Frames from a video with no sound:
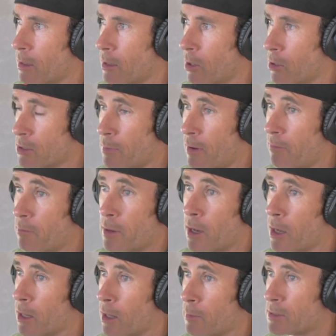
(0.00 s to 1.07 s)
goes above and
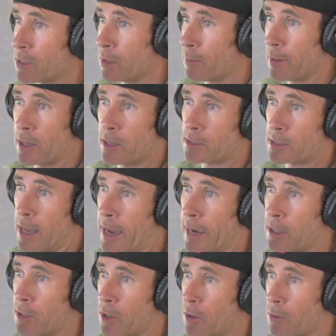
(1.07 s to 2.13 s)
beyond almost anybody else
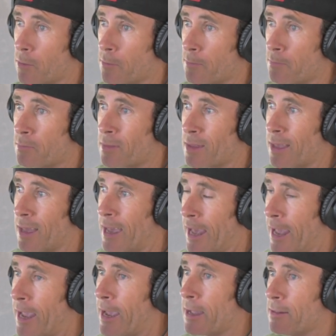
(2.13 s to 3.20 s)
I know,
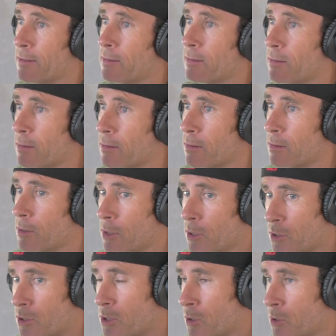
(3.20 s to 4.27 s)
and
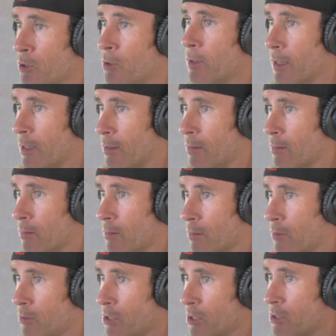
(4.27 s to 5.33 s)
you're still doing it.
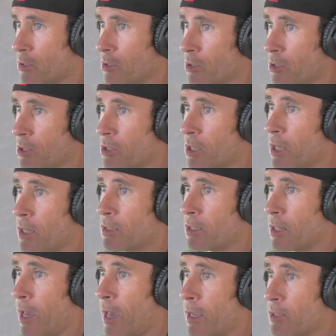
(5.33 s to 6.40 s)
You just skied
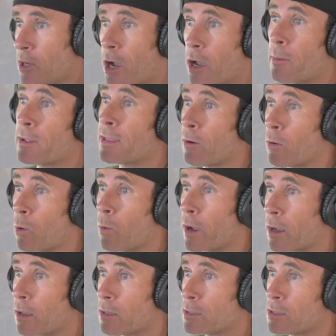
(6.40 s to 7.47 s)
today. Talk about that real
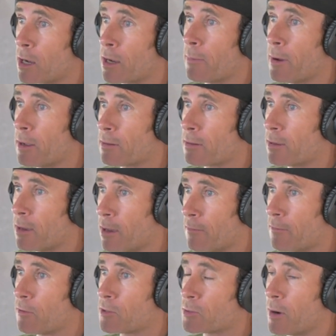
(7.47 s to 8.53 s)
quick. Let's talk about
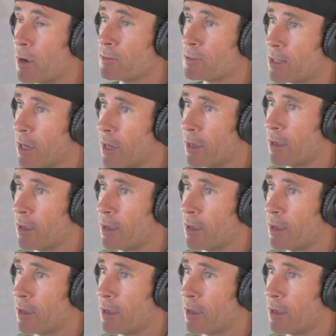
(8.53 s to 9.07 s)
first round today.